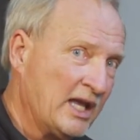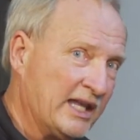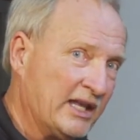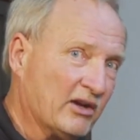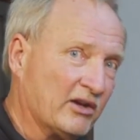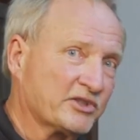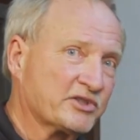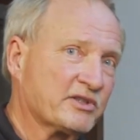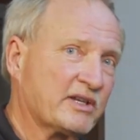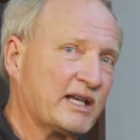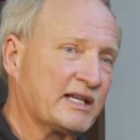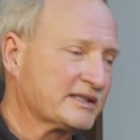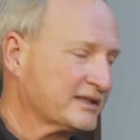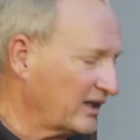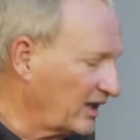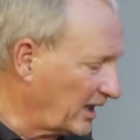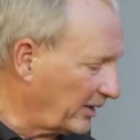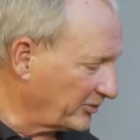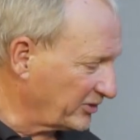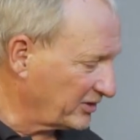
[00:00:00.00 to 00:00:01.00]
He also has
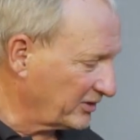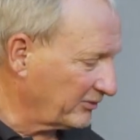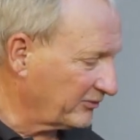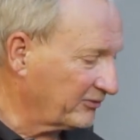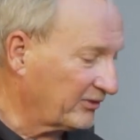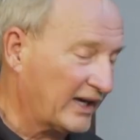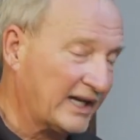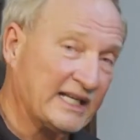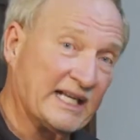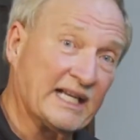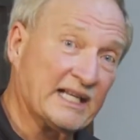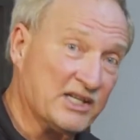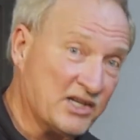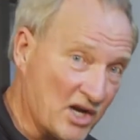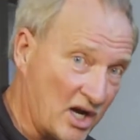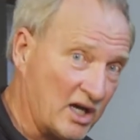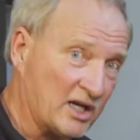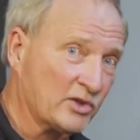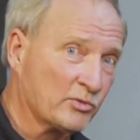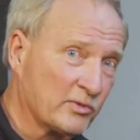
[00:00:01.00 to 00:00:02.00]
the option of finding a
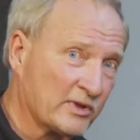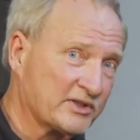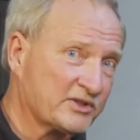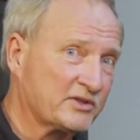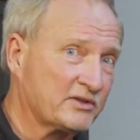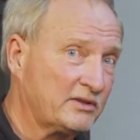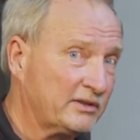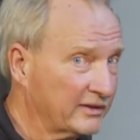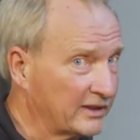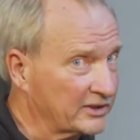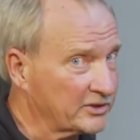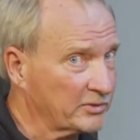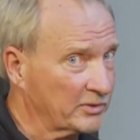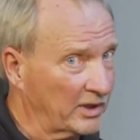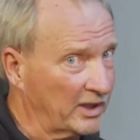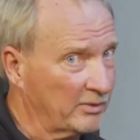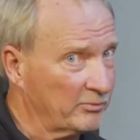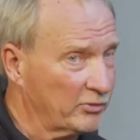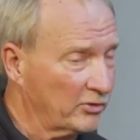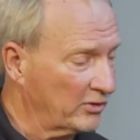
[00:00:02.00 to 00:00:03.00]
non-whistle, and that's
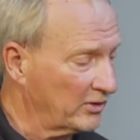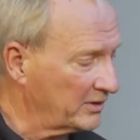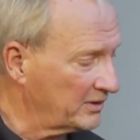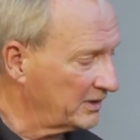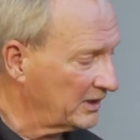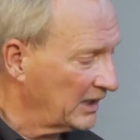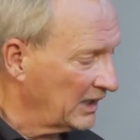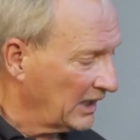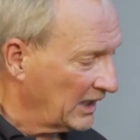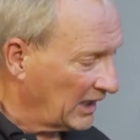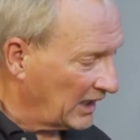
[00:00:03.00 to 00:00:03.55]
really important,